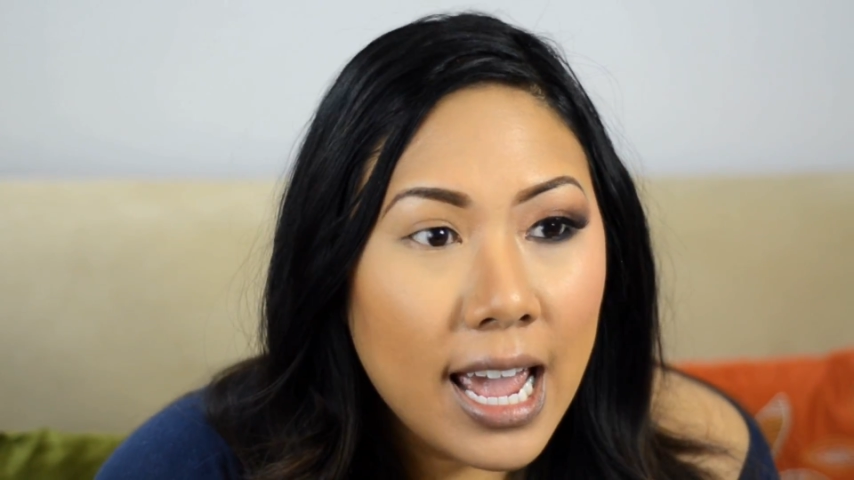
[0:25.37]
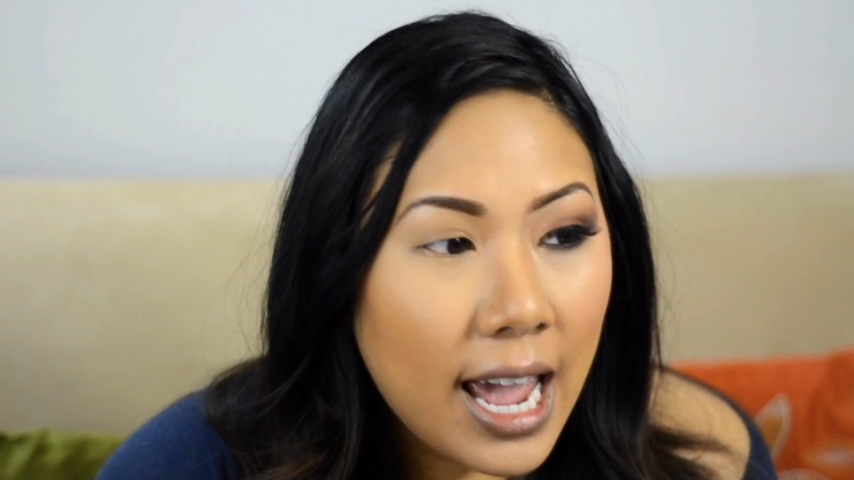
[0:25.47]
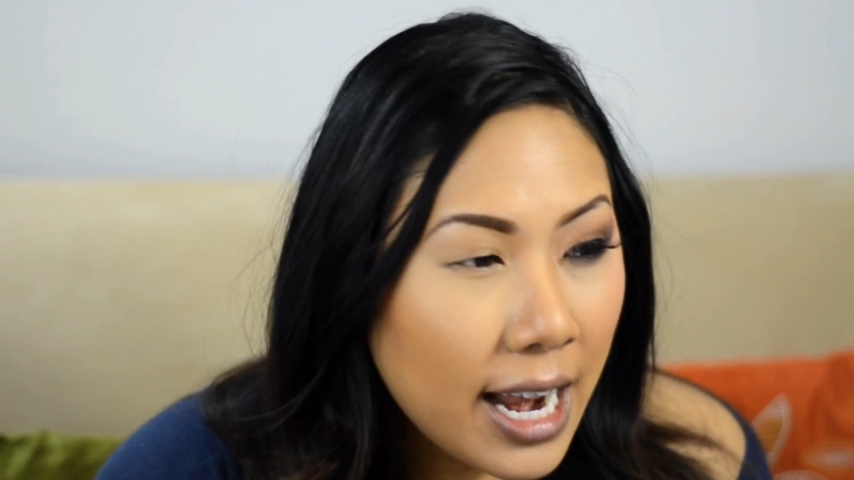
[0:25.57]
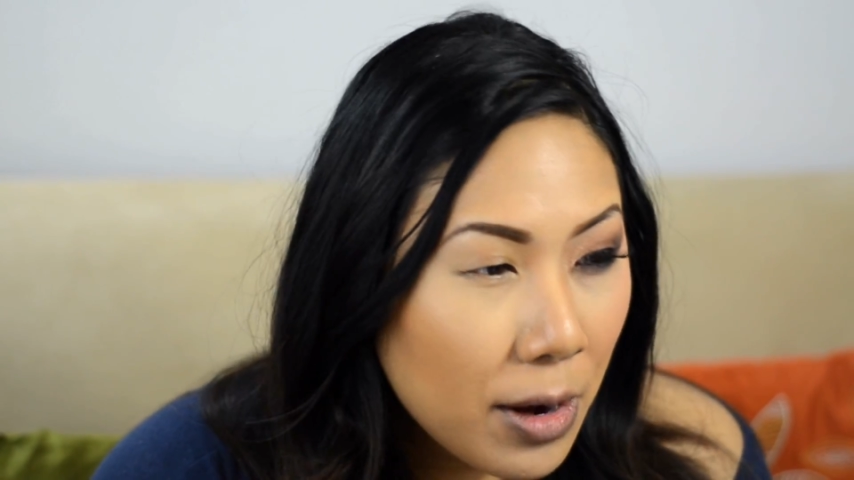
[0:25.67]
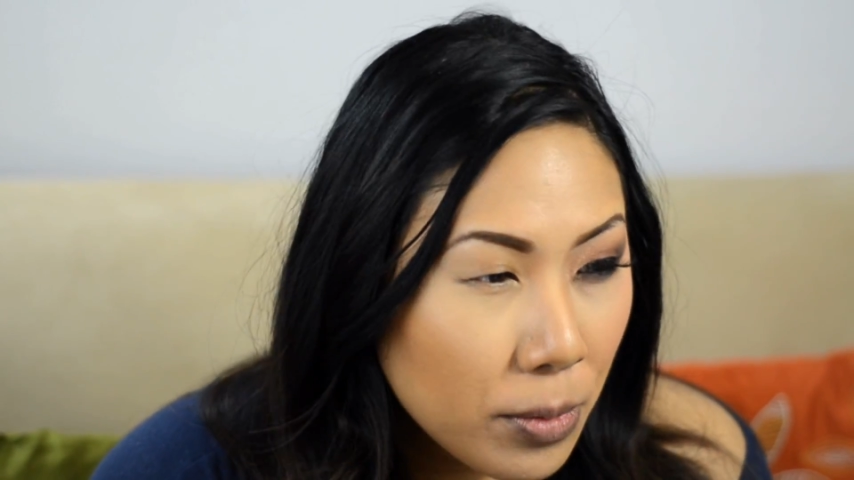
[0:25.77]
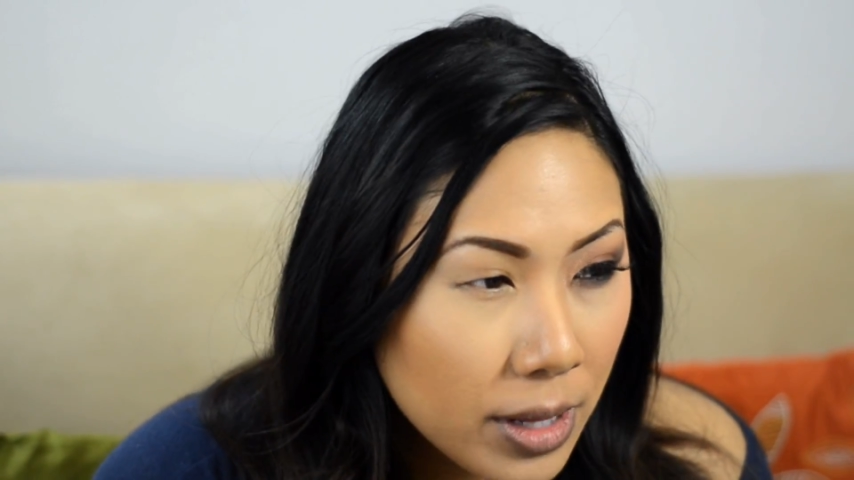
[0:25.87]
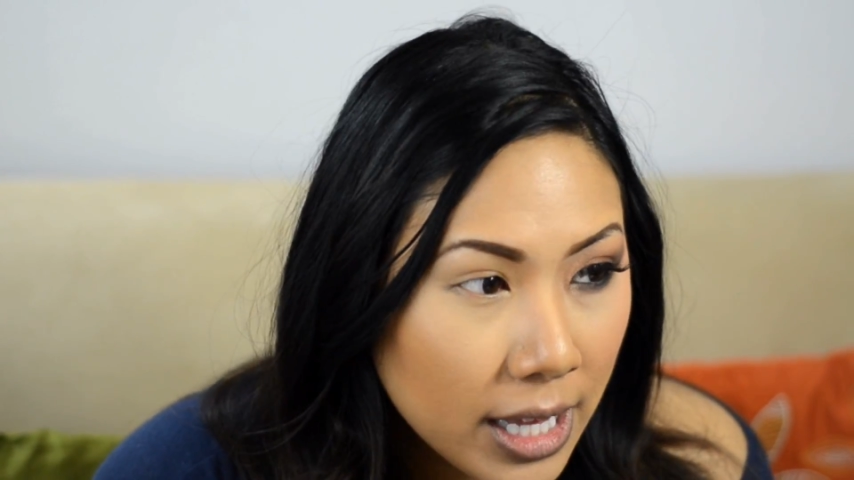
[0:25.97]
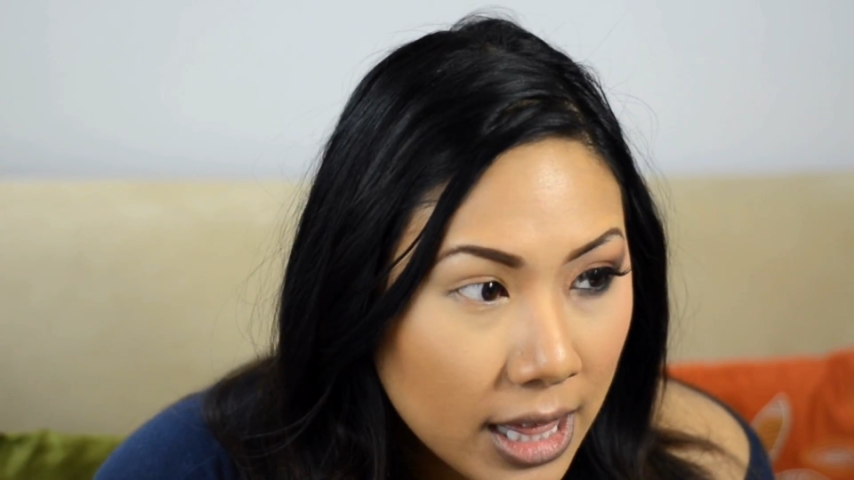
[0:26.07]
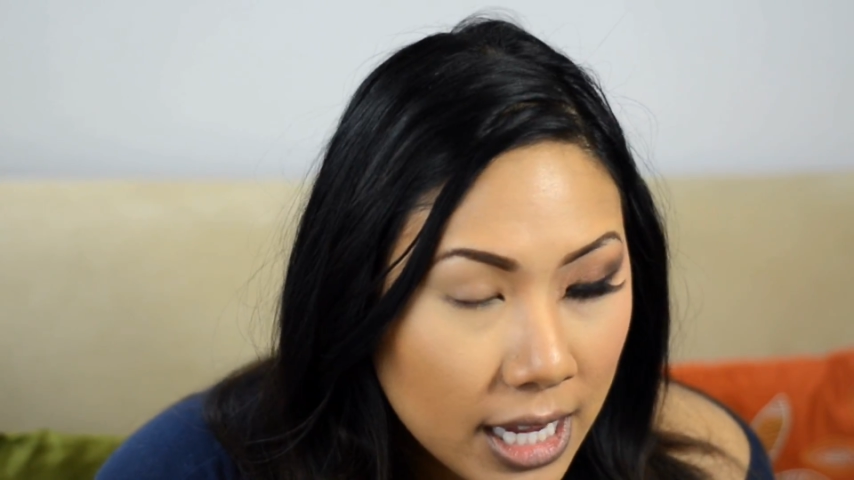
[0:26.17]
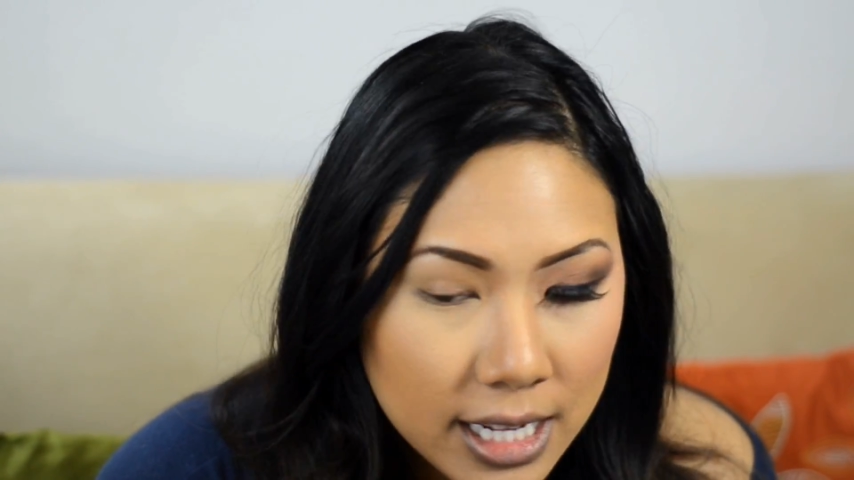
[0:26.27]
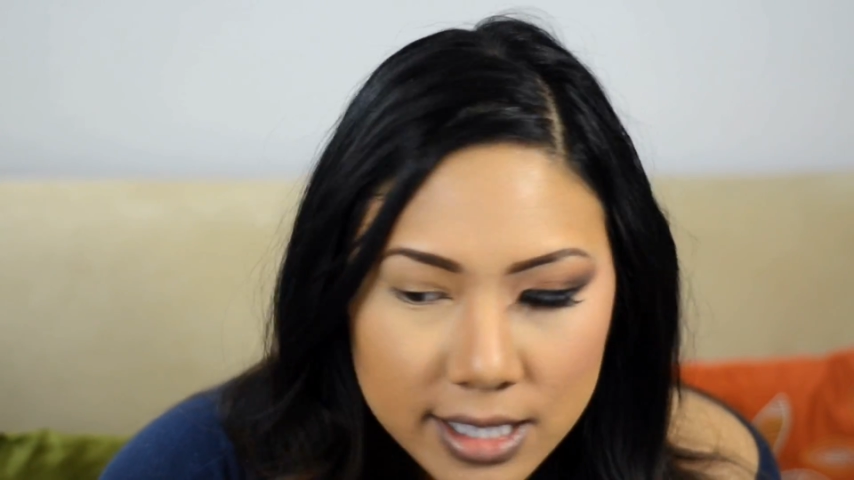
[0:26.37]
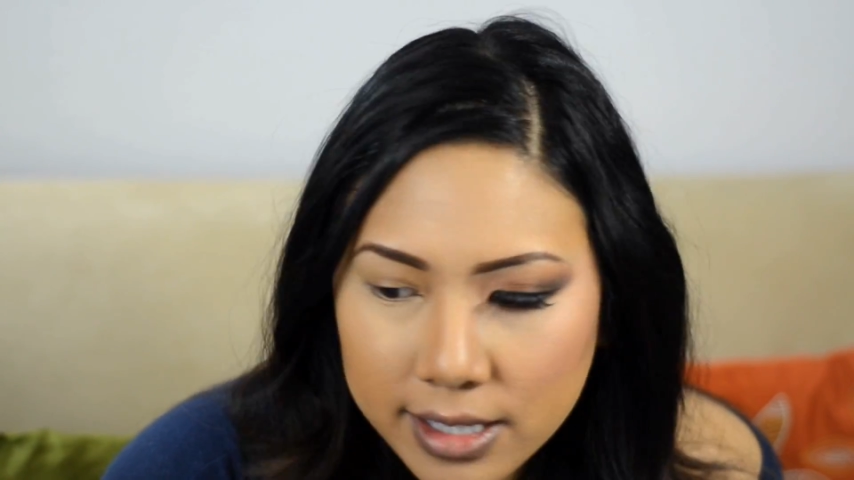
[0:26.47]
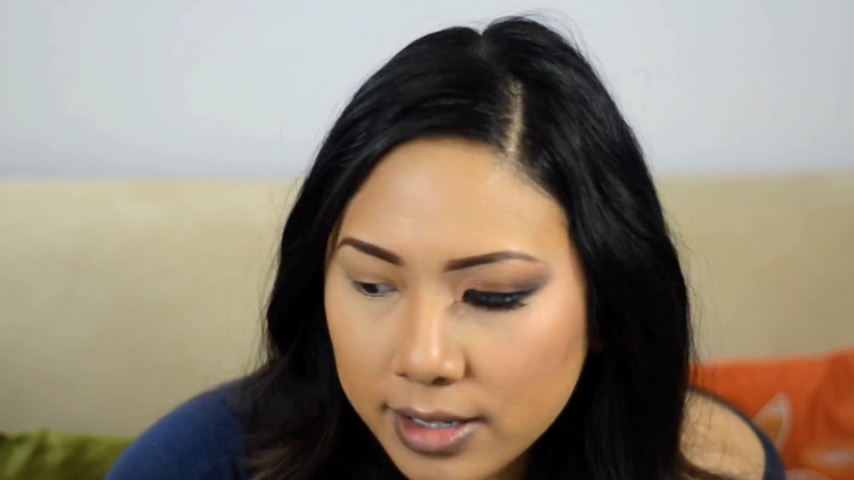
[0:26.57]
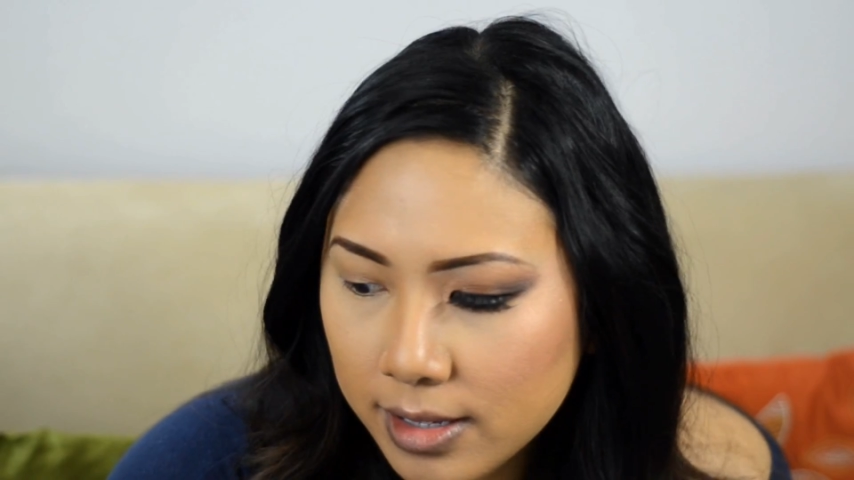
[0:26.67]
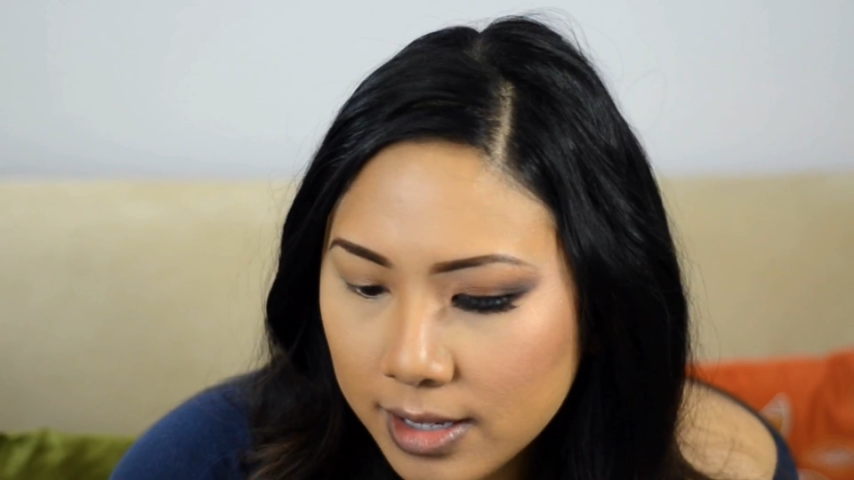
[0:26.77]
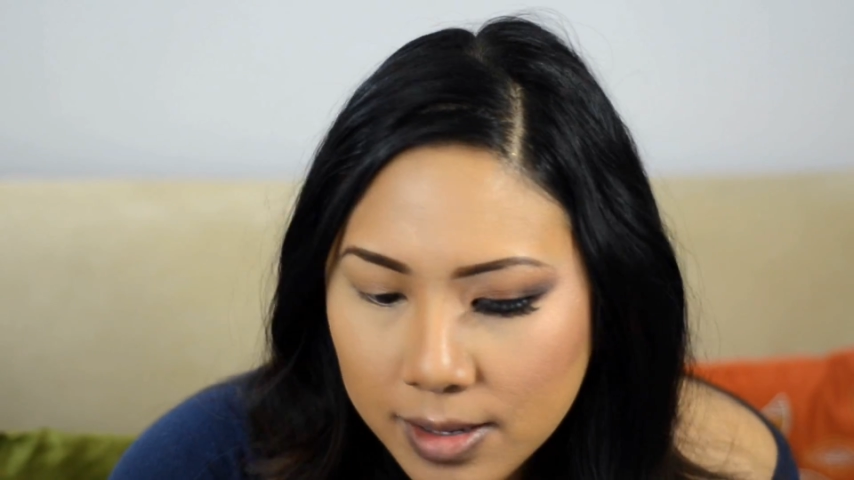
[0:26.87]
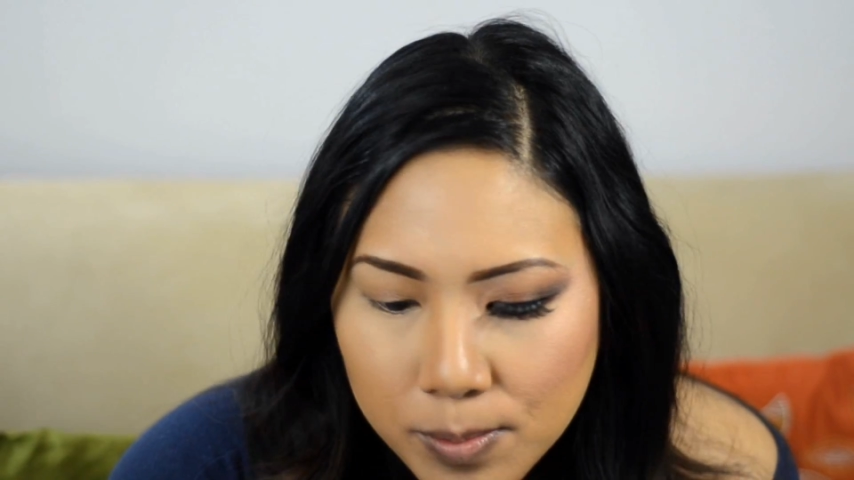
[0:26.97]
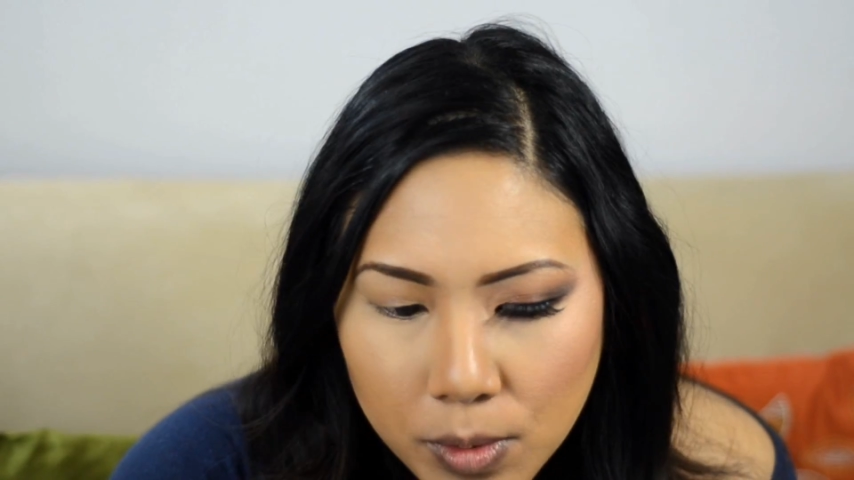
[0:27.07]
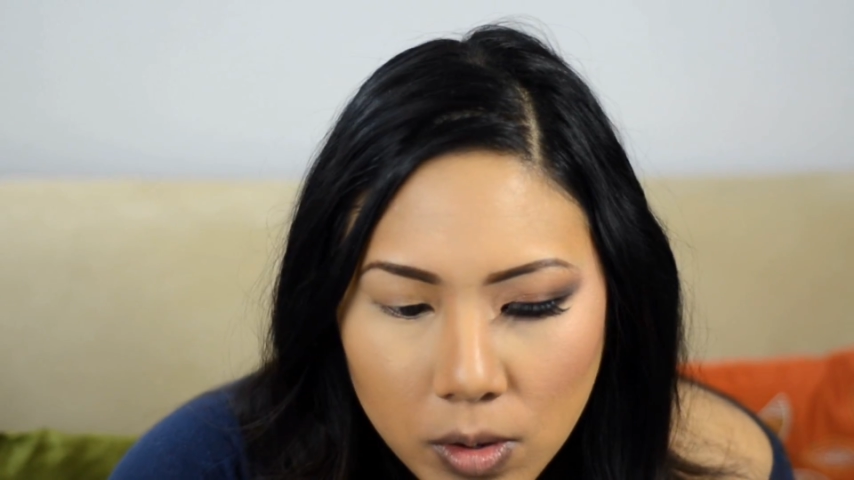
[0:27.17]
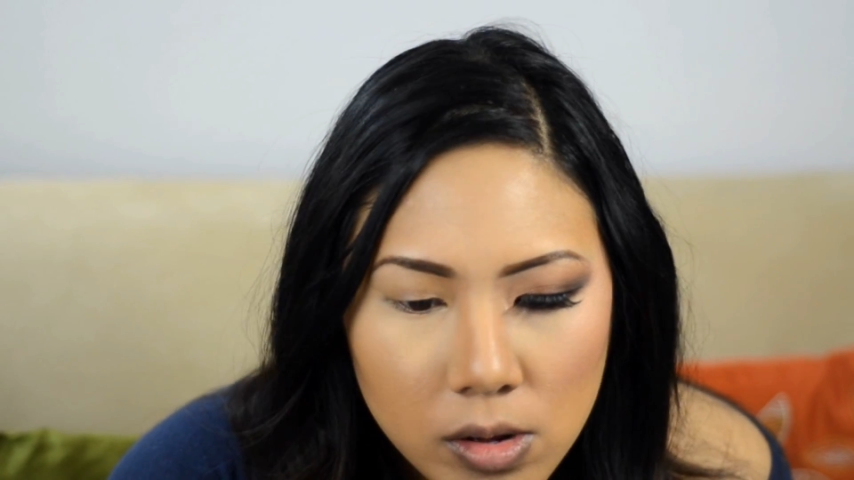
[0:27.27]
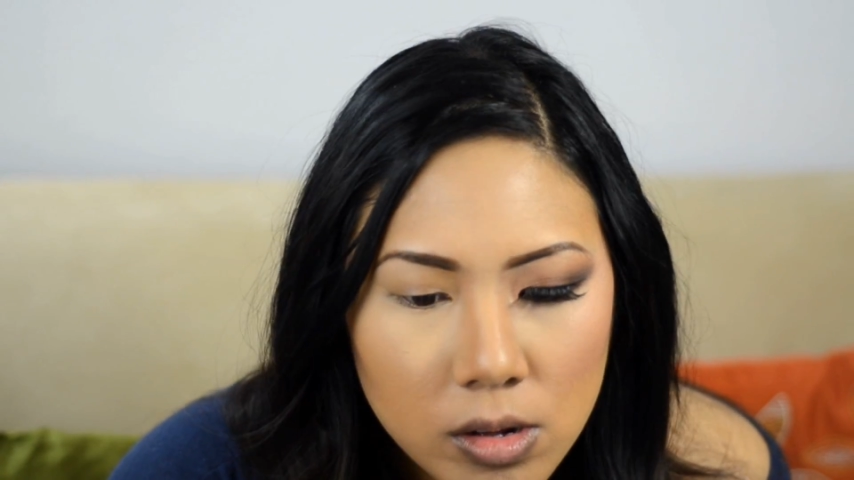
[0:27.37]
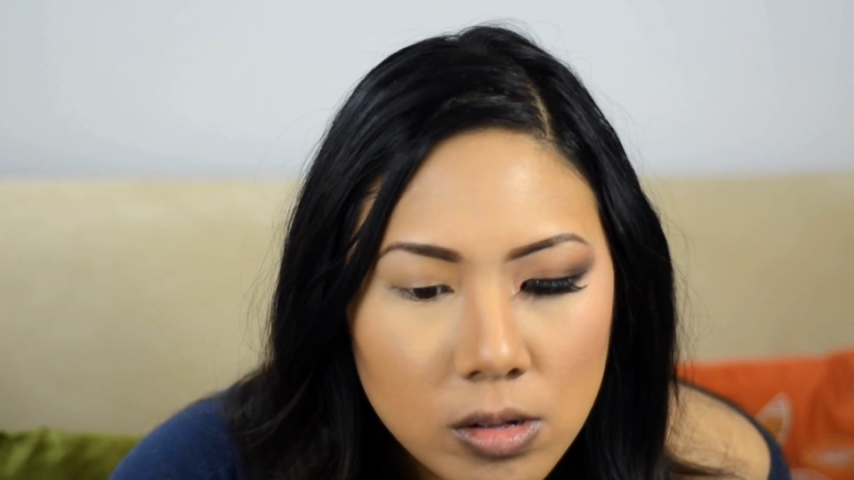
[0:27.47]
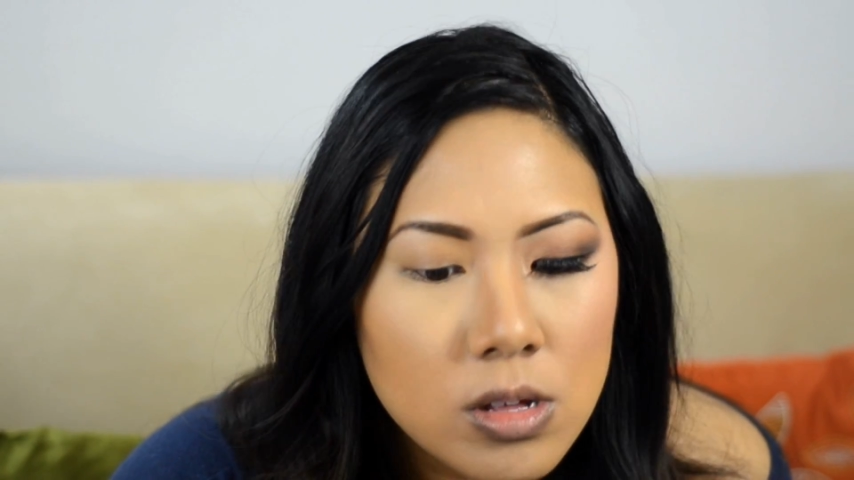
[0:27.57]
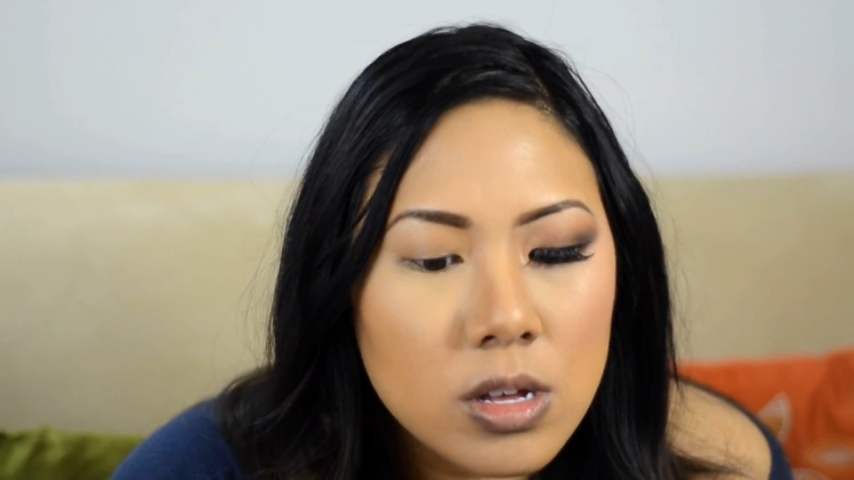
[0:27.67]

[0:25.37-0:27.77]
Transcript: and I really think it's simple,